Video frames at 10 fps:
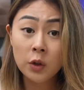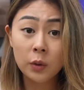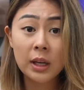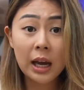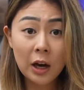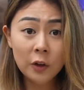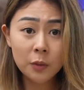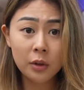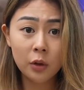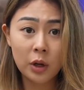So the
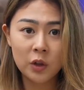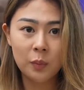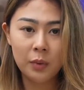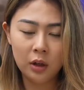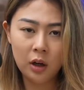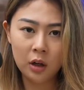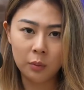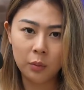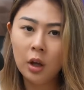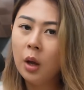ultimate question
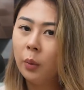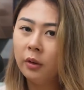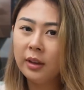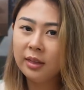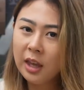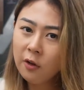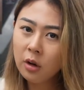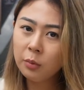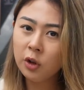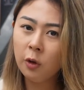becomes, will
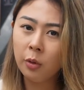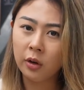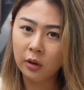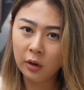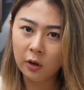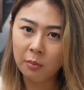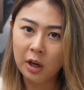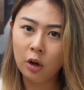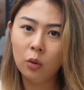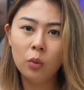Ethereum 2.0
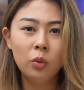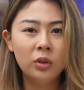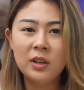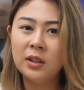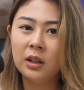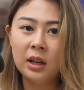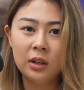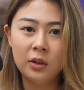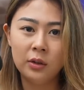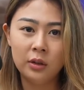make all these Layer
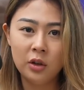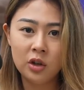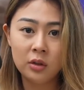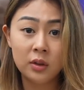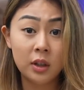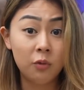2 solutions